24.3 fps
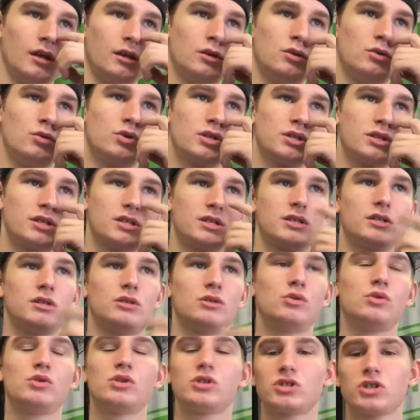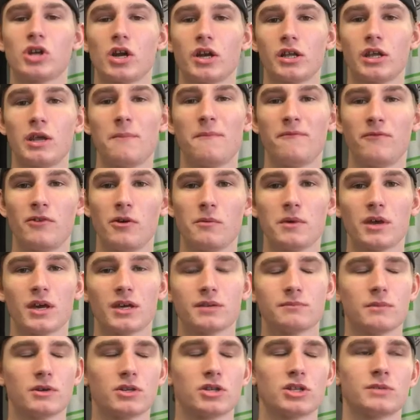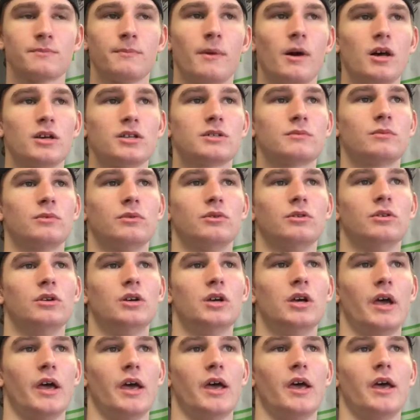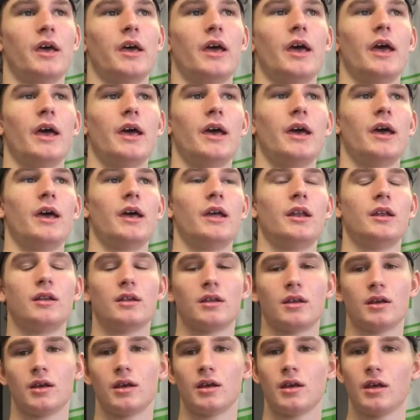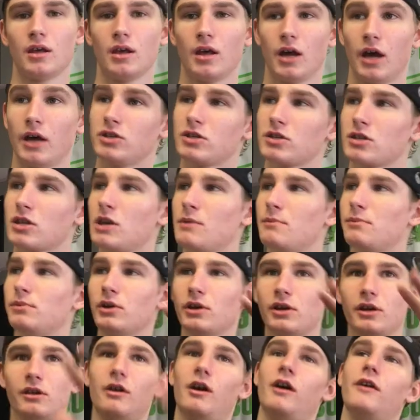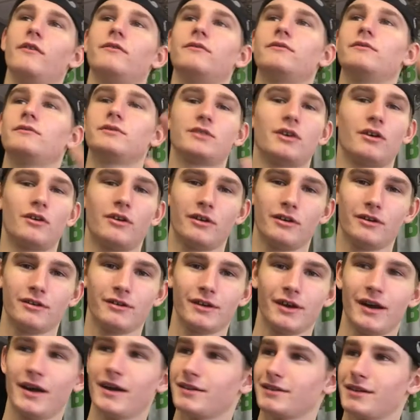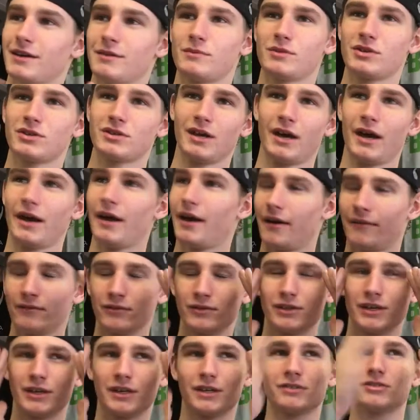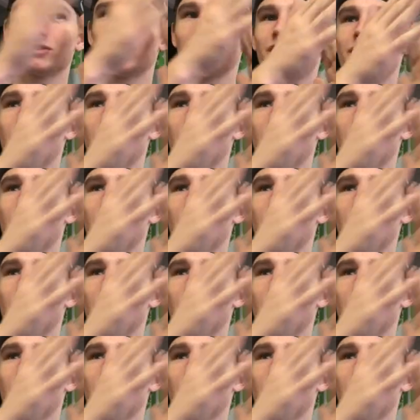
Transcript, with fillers: you just you just try to keep filming as much as possible and i just keep looking off sorry guys i'm just i have to like try to